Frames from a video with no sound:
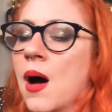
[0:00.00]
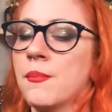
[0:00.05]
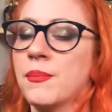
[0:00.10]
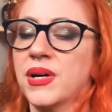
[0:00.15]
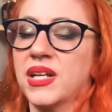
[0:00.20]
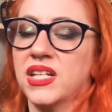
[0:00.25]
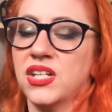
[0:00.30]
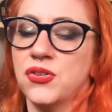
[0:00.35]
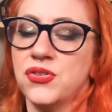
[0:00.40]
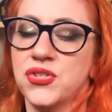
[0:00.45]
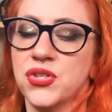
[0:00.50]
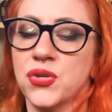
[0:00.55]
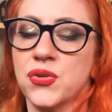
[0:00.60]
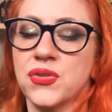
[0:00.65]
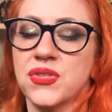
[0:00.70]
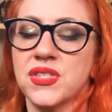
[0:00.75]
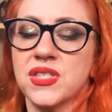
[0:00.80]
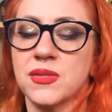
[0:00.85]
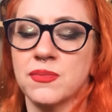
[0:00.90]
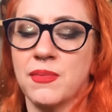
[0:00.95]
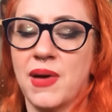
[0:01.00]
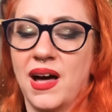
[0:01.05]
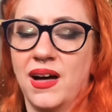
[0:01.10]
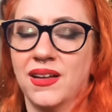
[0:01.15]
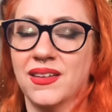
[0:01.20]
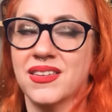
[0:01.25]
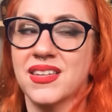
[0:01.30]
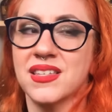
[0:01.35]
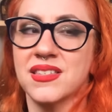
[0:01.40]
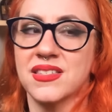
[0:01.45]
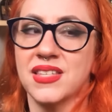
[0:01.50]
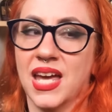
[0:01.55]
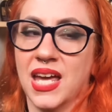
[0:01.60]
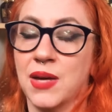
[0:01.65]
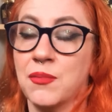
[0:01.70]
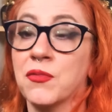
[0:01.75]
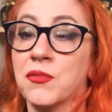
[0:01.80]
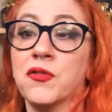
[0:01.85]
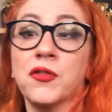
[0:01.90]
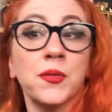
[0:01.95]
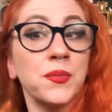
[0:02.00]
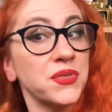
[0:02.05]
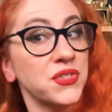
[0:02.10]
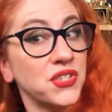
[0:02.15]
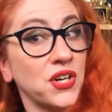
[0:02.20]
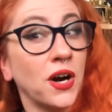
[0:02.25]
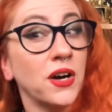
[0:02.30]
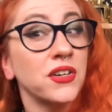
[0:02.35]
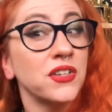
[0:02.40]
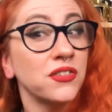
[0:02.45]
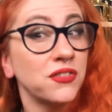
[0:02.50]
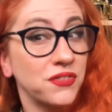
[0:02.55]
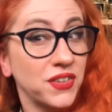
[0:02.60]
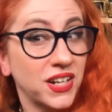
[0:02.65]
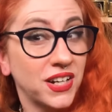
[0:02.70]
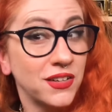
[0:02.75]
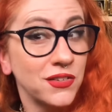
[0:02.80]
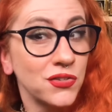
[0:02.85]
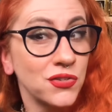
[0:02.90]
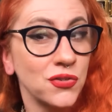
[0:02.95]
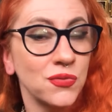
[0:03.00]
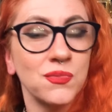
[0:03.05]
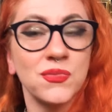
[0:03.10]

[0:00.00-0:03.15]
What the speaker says: but you do smell the same from start to finish.